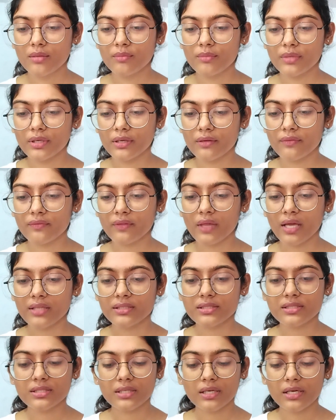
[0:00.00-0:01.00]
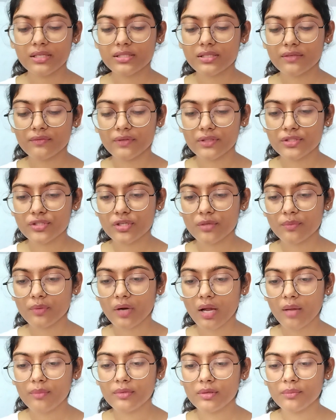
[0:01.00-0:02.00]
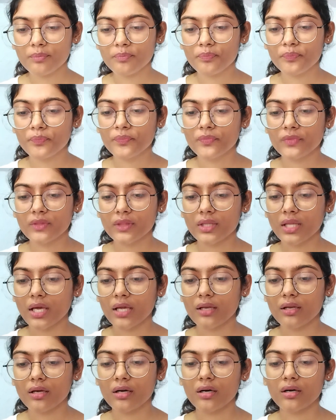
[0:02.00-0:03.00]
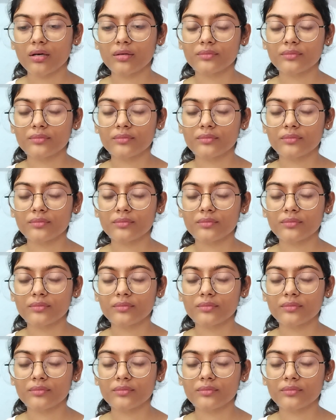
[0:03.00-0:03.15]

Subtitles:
But if that still doesn't fix your problem, then